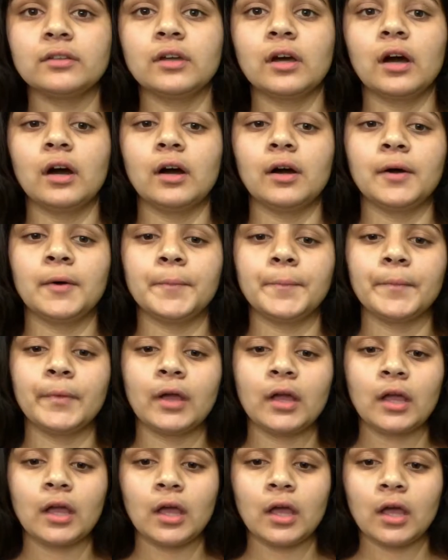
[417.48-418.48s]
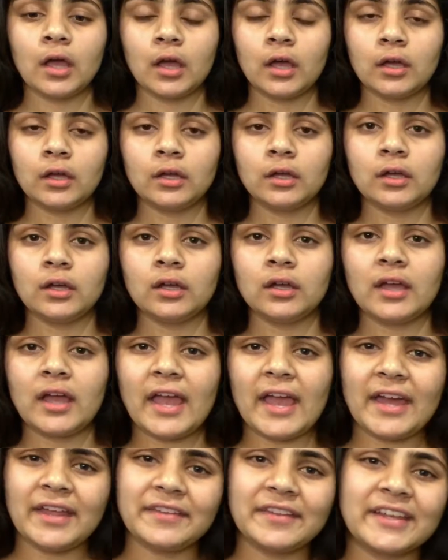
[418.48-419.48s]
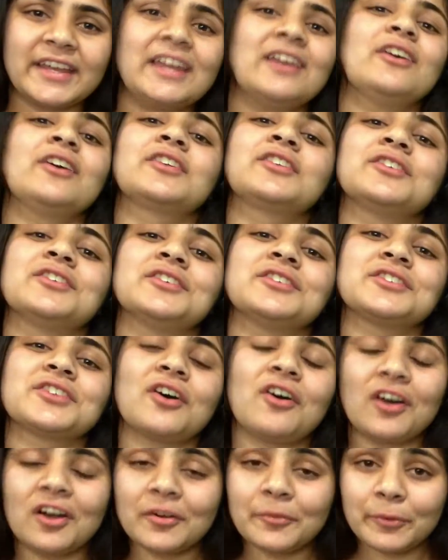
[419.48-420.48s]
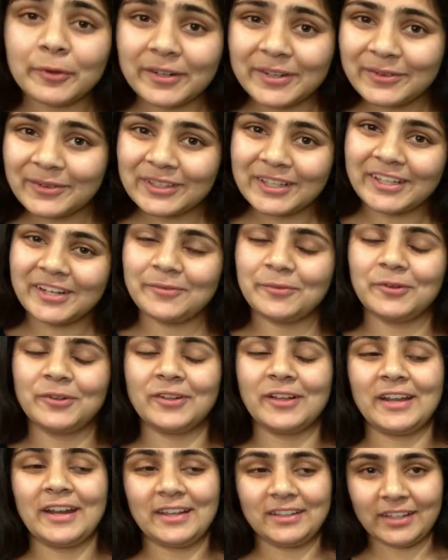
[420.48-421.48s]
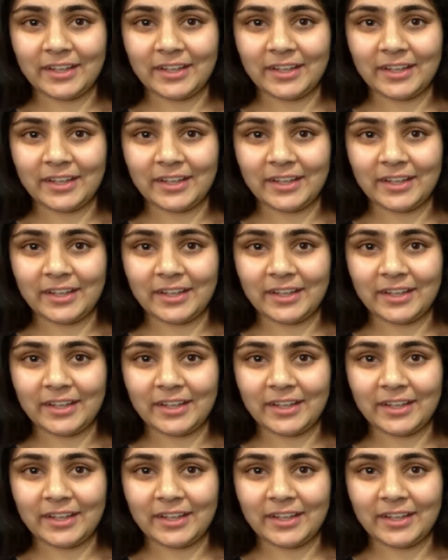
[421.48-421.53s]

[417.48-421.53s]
And the characters are pretty relatable, and I